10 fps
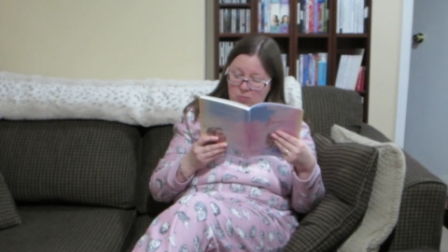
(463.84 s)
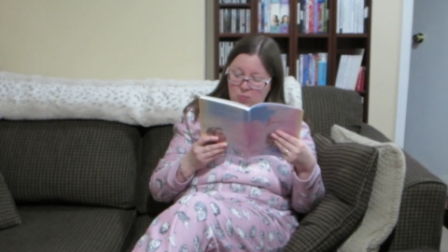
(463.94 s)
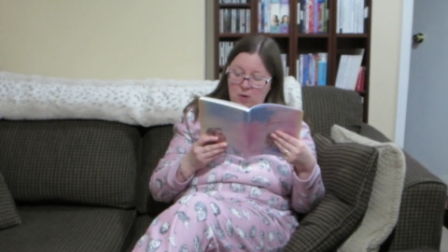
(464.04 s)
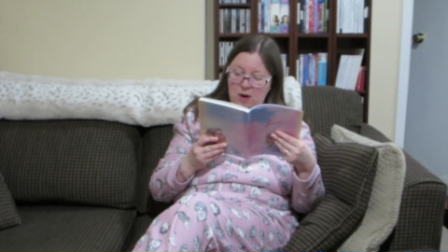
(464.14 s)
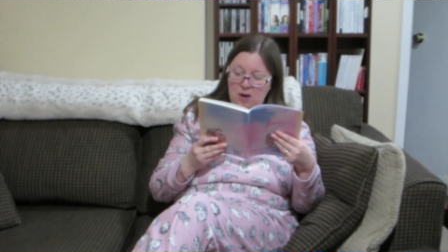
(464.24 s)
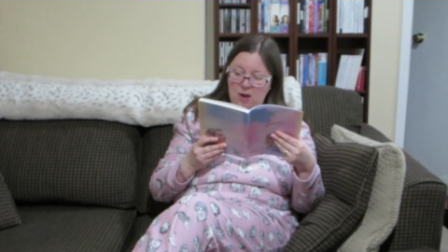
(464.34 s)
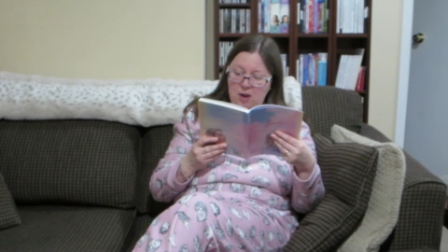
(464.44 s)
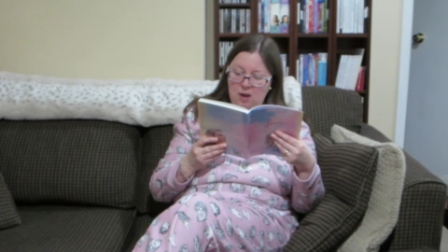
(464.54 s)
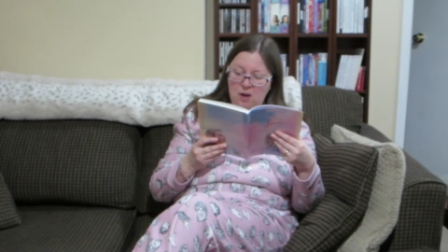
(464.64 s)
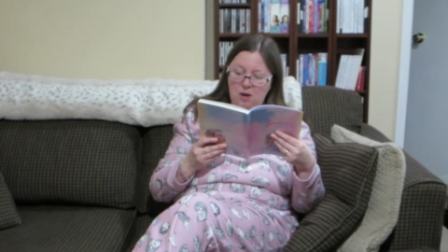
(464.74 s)

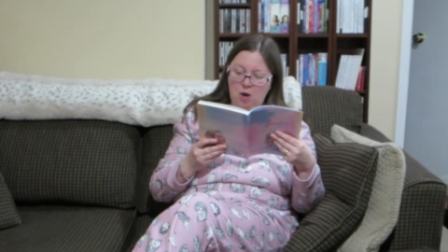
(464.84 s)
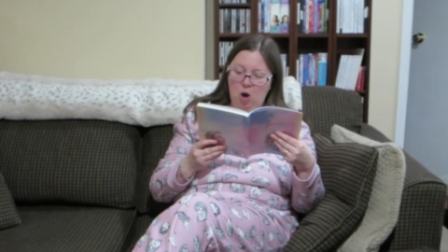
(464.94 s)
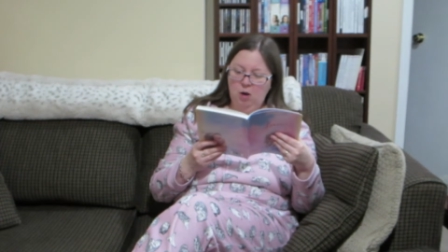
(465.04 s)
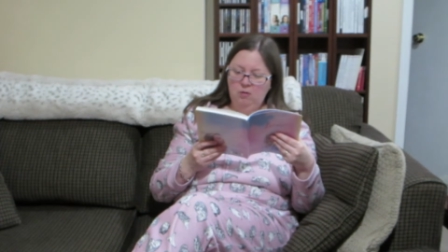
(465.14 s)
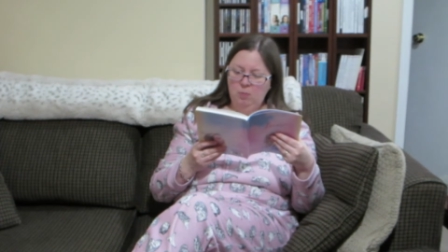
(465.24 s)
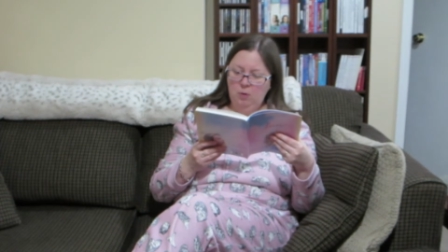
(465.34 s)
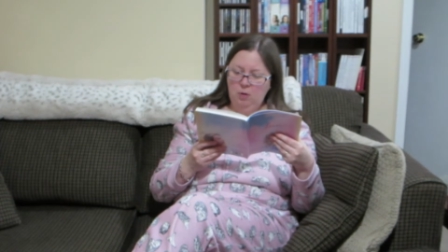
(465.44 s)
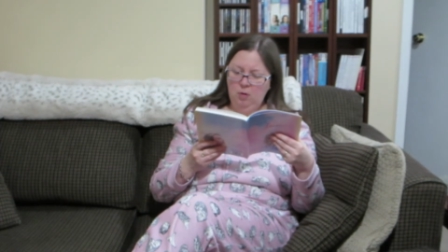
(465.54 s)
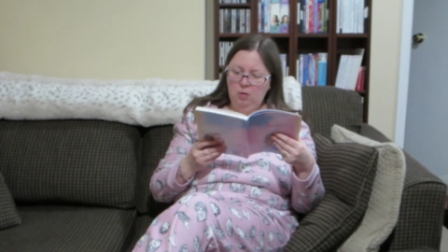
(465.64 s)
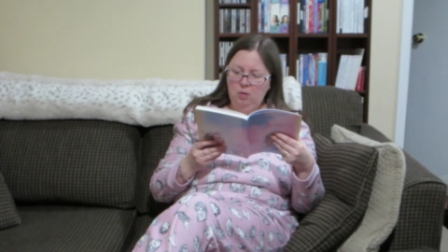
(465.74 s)
Reading
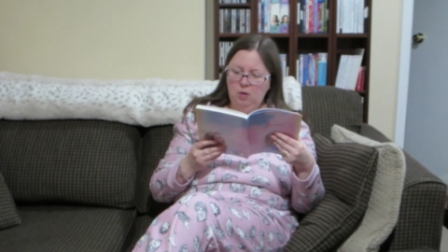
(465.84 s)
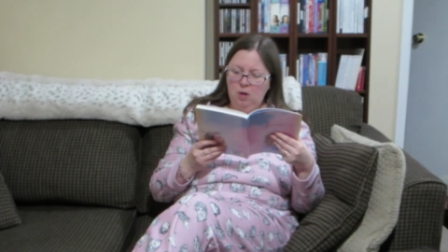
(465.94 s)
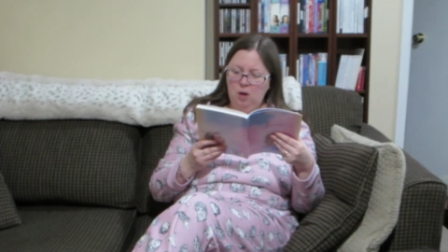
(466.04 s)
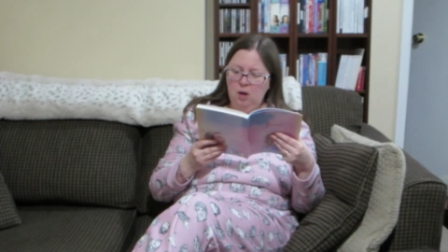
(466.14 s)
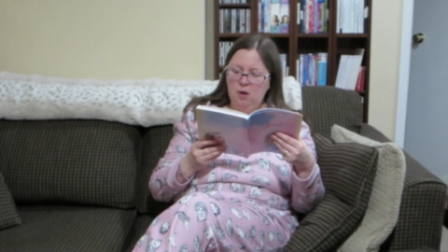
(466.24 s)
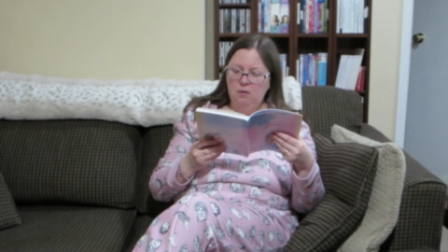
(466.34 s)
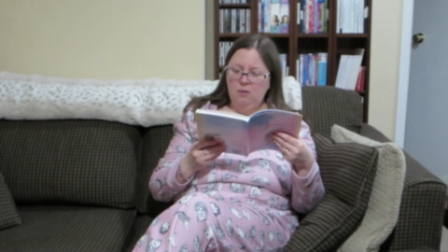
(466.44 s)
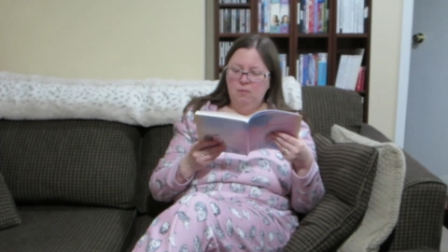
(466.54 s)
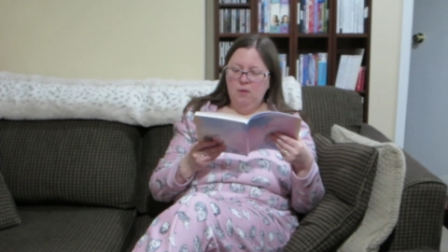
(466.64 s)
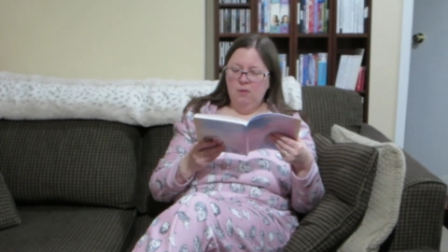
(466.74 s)
Hospital
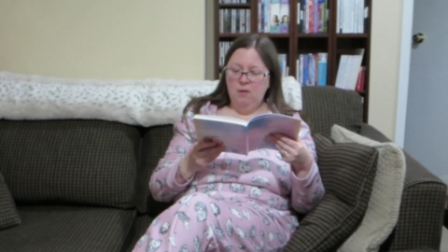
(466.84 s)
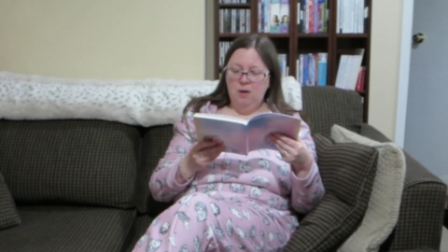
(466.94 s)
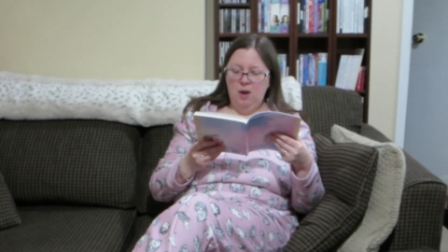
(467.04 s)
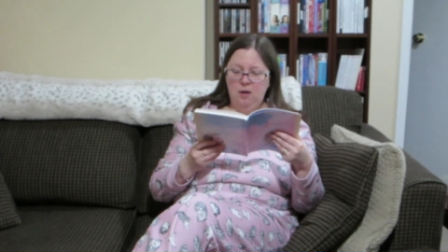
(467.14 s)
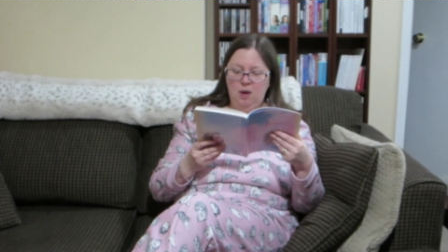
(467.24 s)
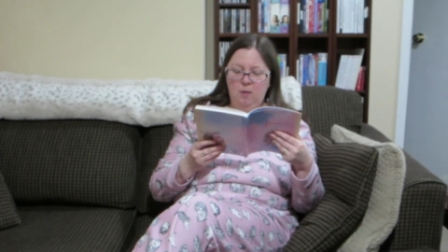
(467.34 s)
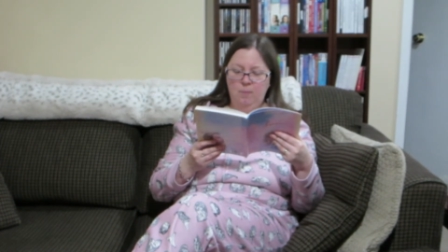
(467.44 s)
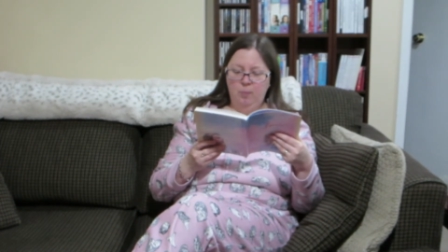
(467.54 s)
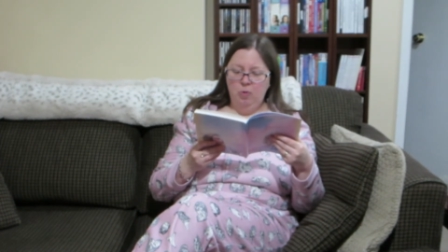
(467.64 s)
to visit Nanny.